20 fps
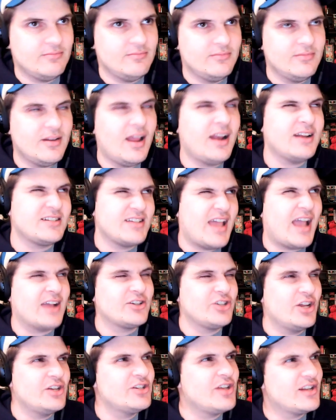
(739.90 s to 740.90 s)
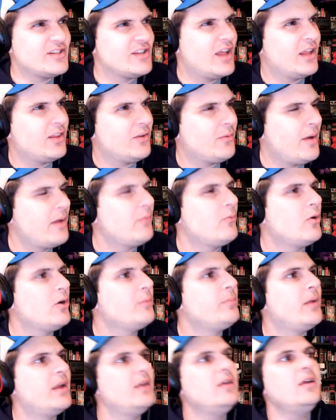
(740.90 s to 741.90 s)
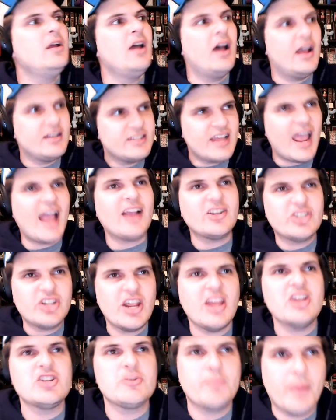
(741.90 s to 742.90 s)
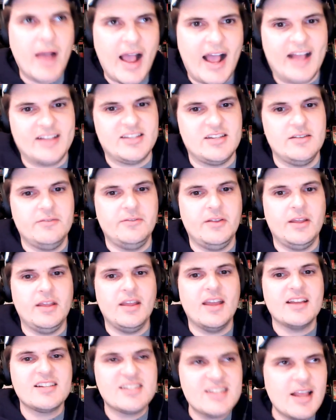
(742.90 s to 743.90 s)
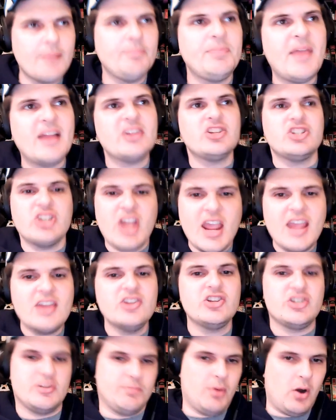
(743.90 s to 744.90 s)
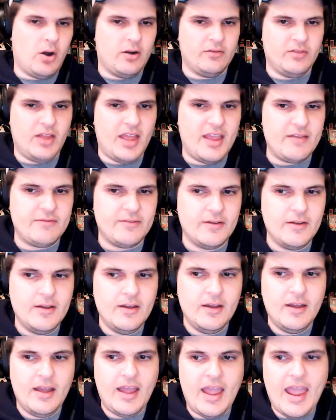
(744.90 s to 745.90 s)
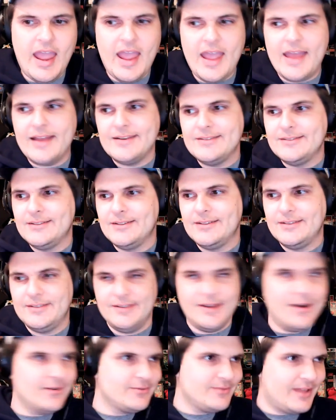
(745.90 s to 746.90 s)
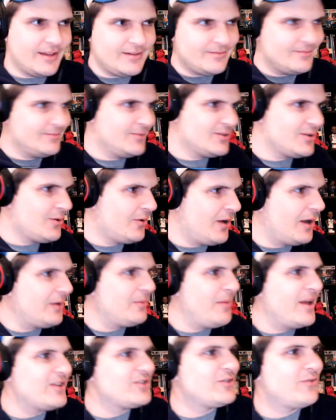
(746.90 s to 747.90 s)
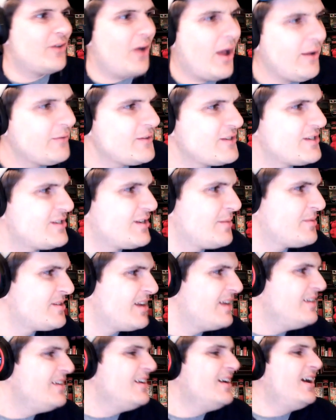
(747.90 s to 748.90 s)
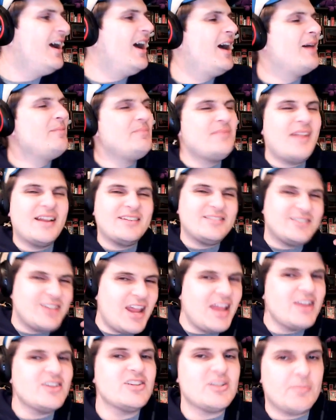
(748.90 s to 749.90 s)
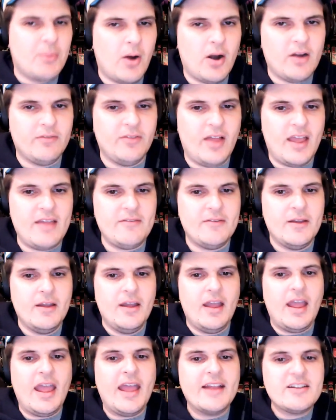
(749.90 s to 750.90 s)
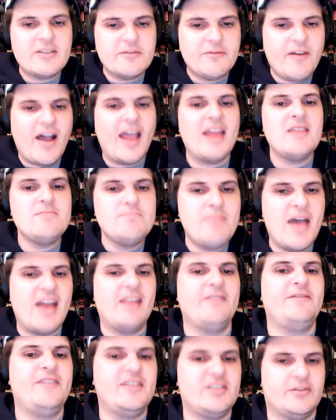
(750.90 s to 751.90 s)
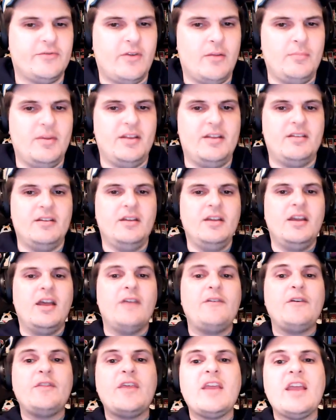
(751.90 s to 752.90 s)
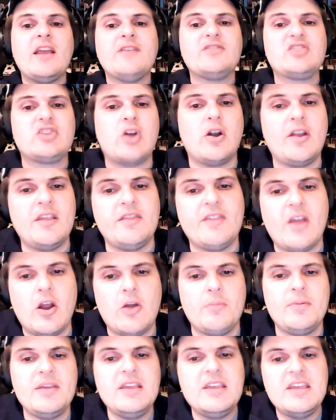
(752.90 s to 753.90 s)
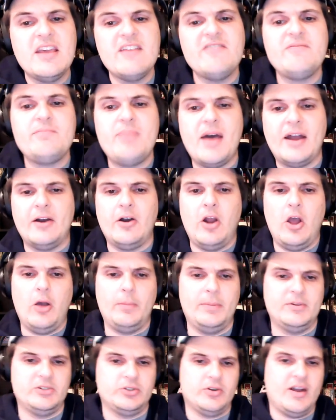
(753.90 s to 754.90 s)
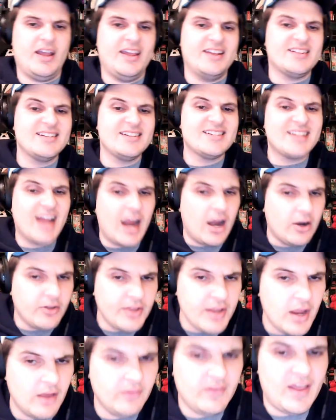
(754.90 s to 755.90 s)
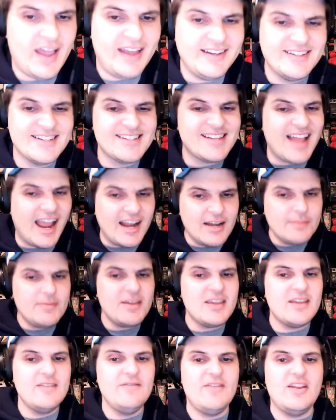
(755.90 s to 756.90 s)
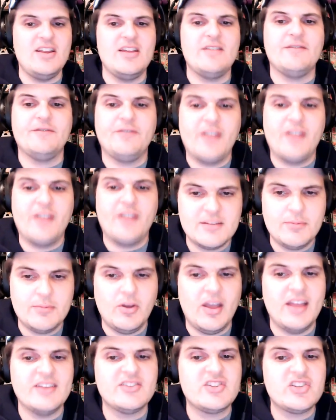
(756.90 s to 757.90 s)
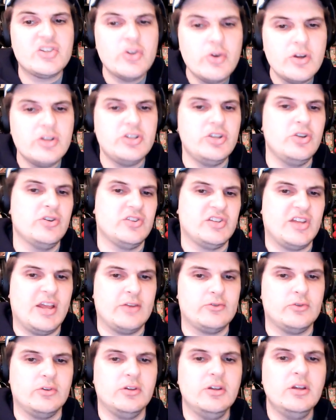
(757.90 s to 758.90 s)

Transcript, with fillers: not attack change, that's not the right word, but attack change positively, accept that change is a part of life. And, you know, like what's going on in the magic front office to some extent, um, that change is a part of life and to find benefits from it. If you're thinking of starting therapy, give BetterHelp a try. It's entirely online, designed to be convenient, flexible, and suited to your schedule.